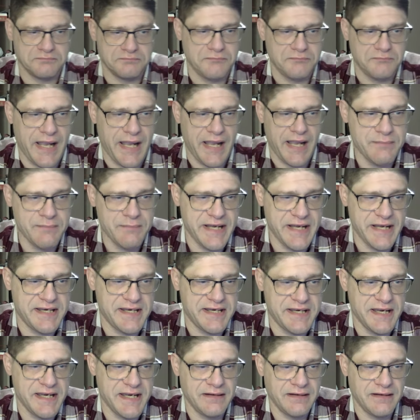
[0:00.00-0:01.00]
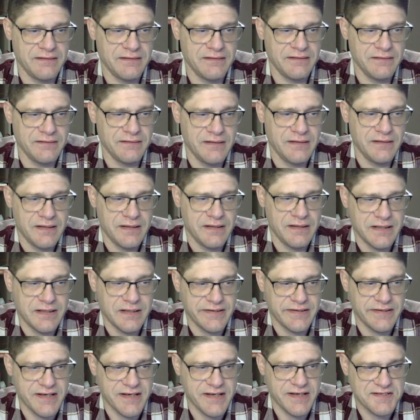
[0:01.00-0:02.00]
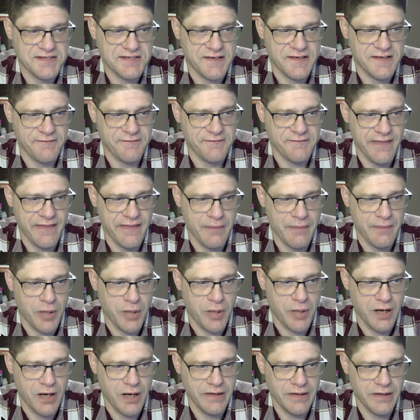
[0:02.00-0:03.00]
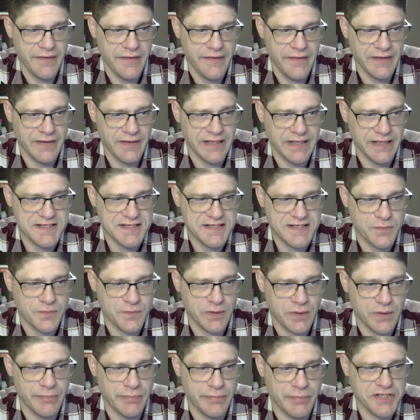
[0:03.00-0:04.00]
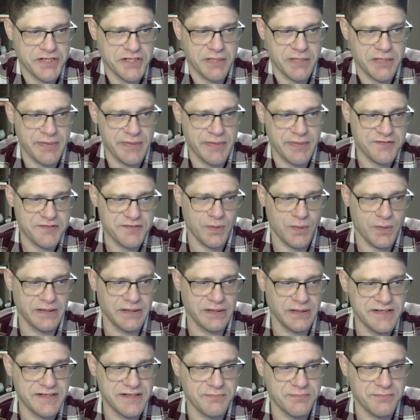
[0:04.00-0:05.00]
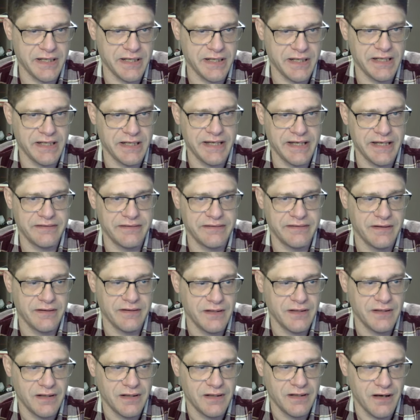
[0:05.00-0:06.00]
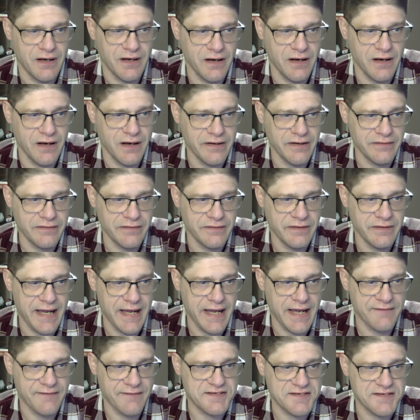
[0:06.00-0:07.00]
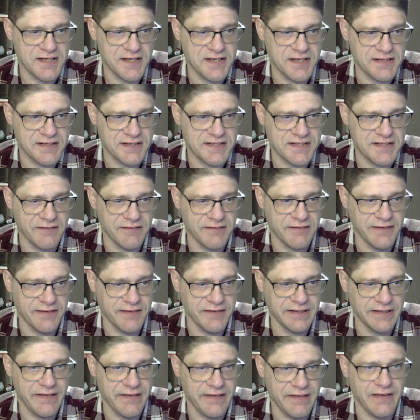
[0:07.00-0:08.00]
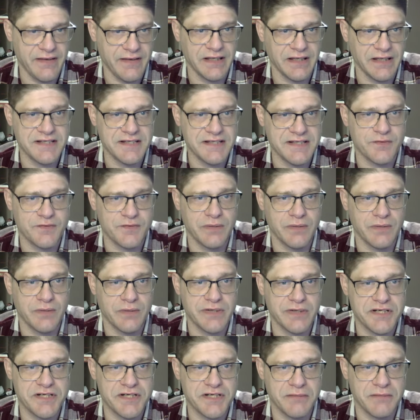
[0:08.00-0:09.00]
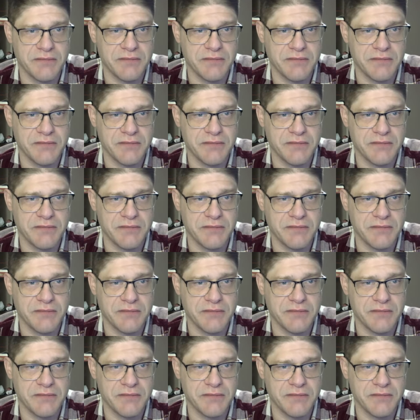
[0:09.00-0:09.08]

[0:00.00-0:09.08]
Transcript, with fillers: And my king does defend the pawn and the light square bishop as well as my knight on f6 defending the light square bishop.